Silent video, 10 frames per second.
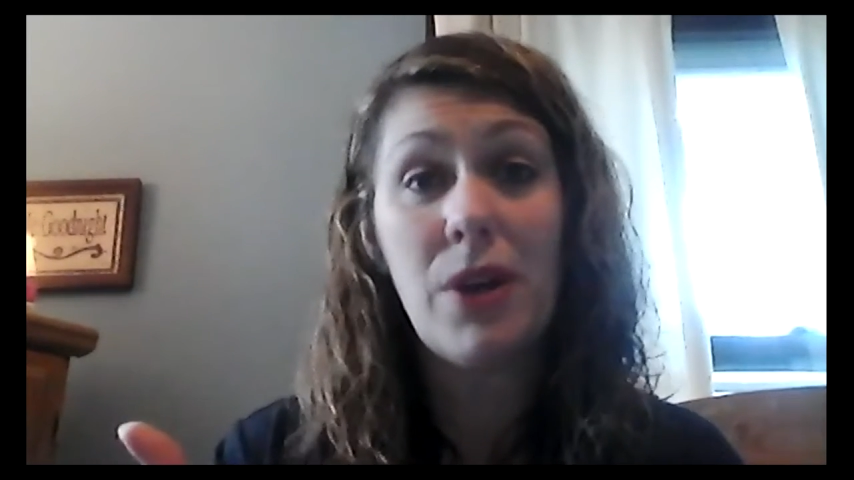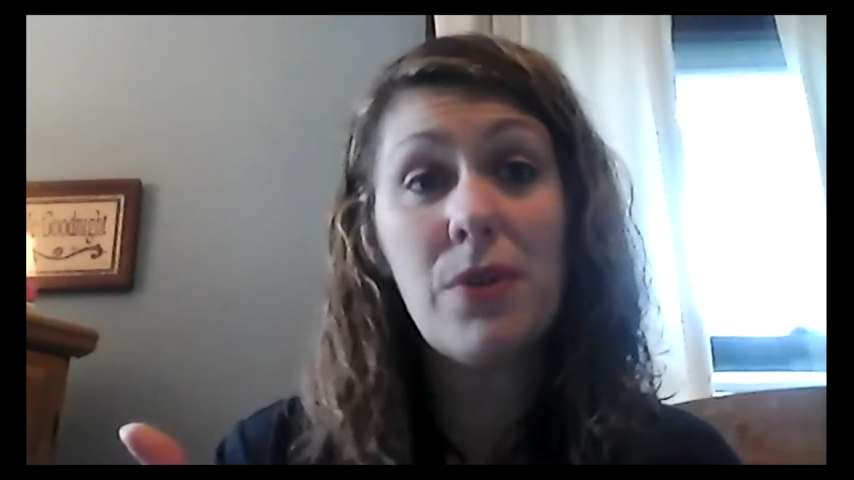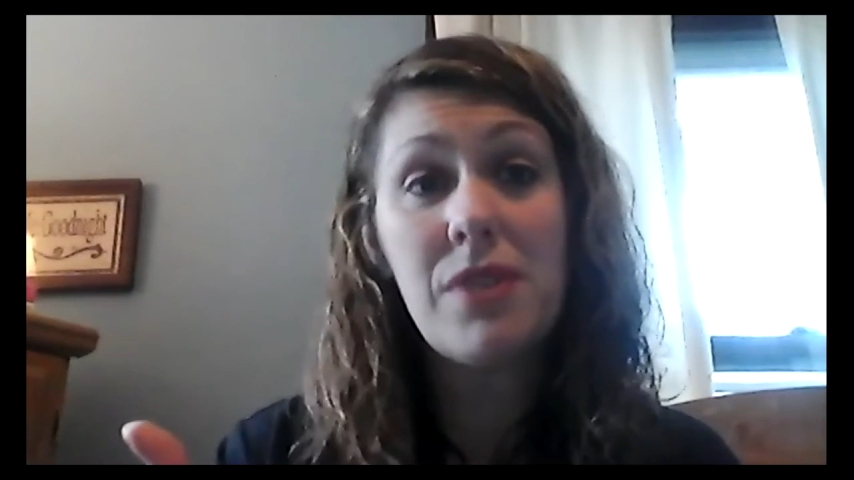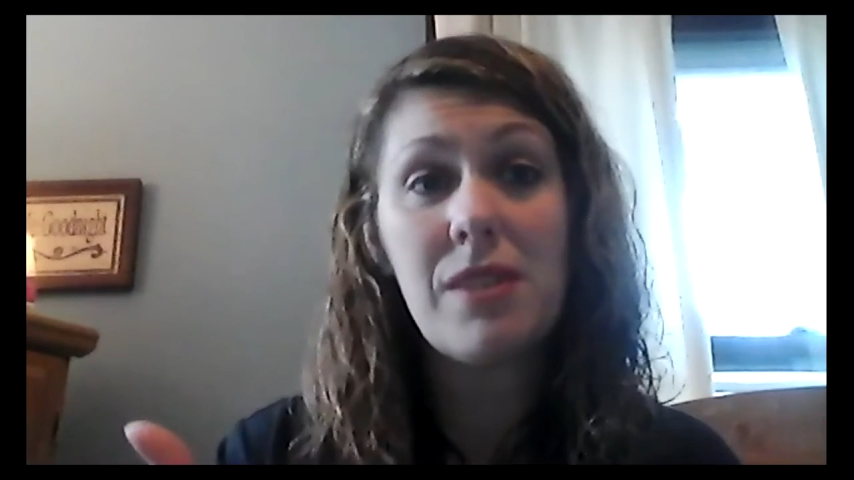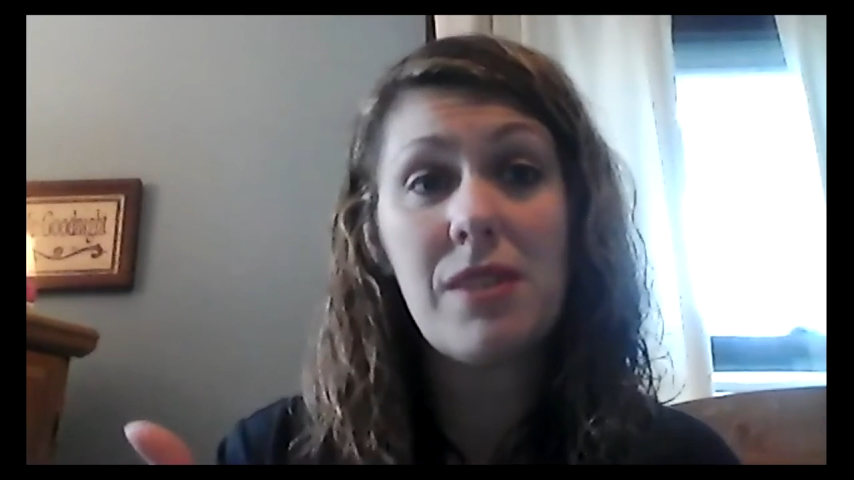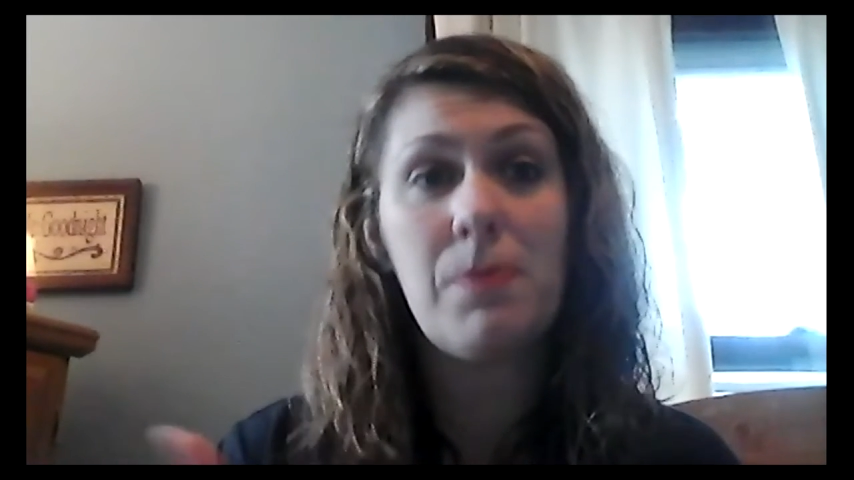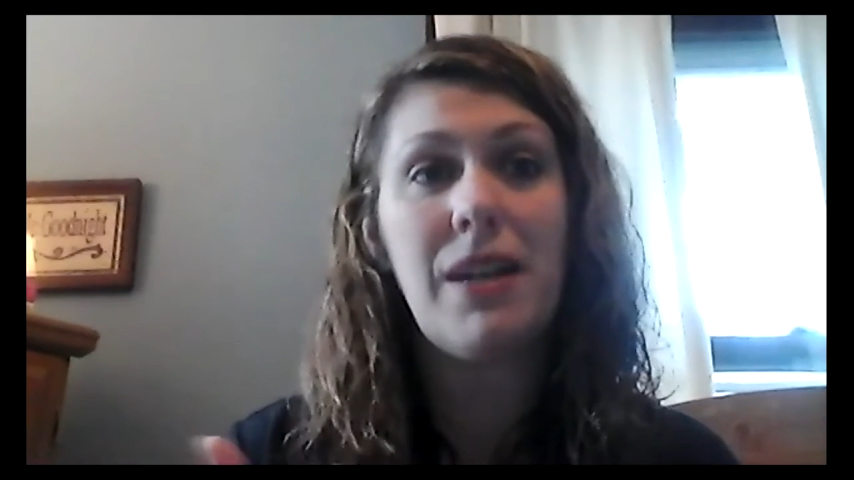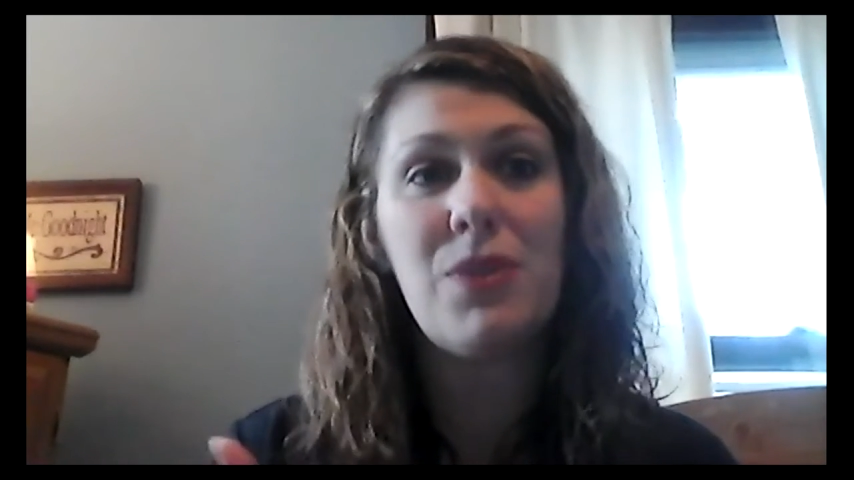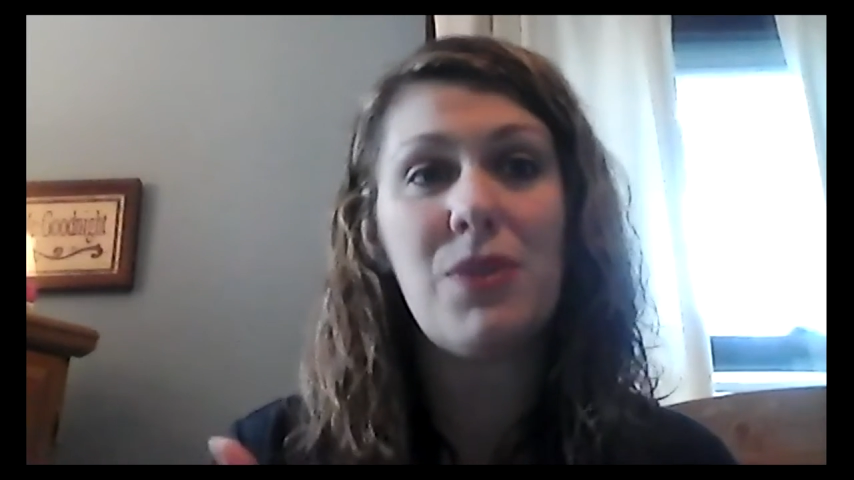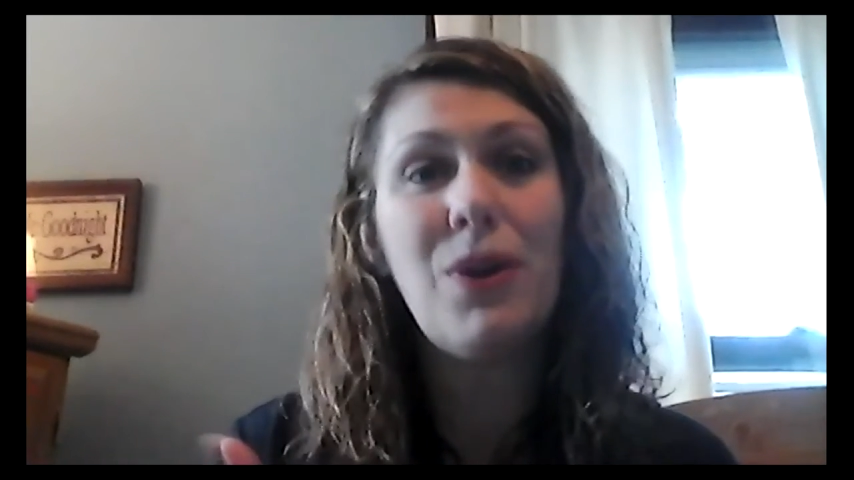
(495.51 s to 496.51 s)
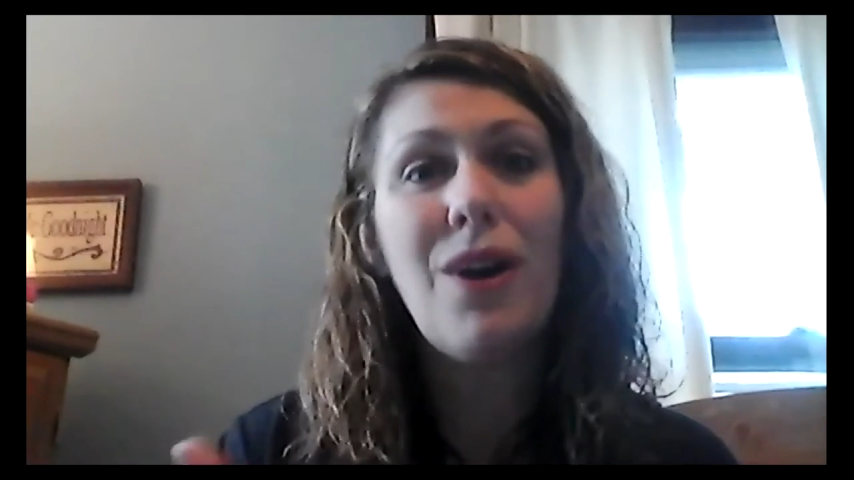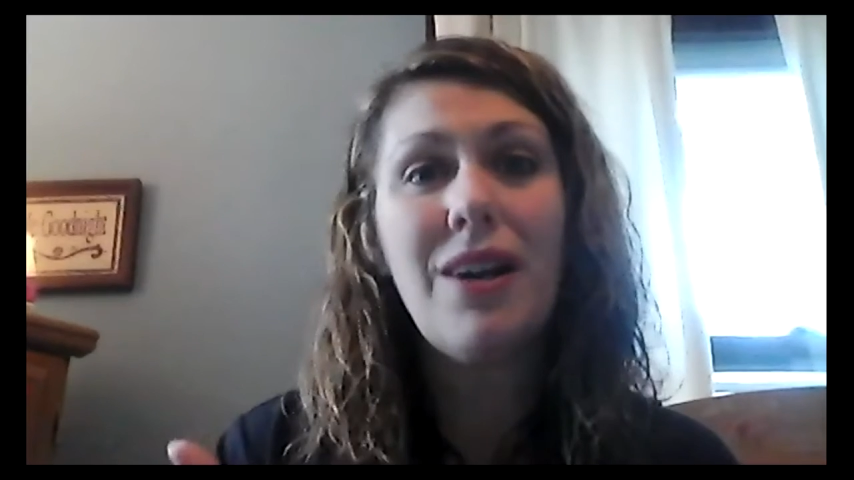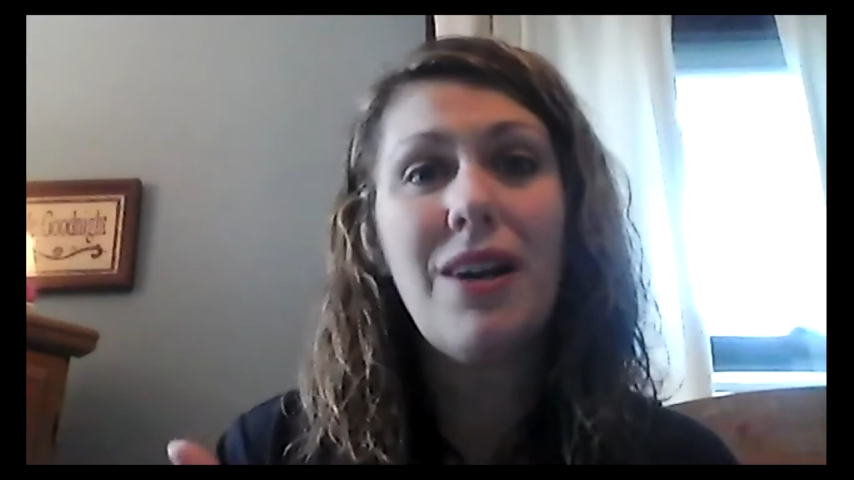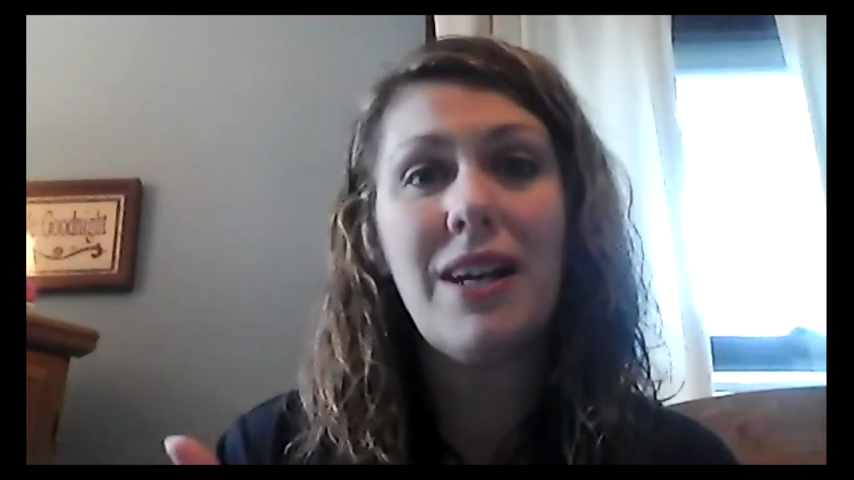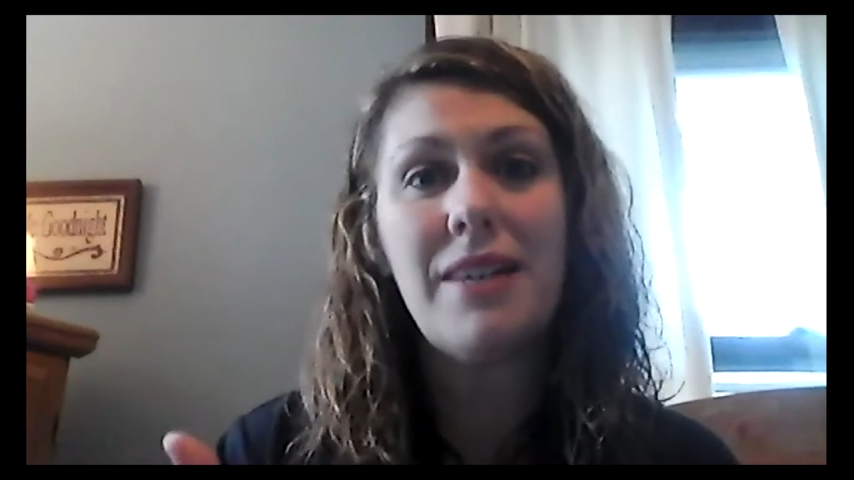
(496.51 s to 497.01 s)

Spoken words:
hostess because we are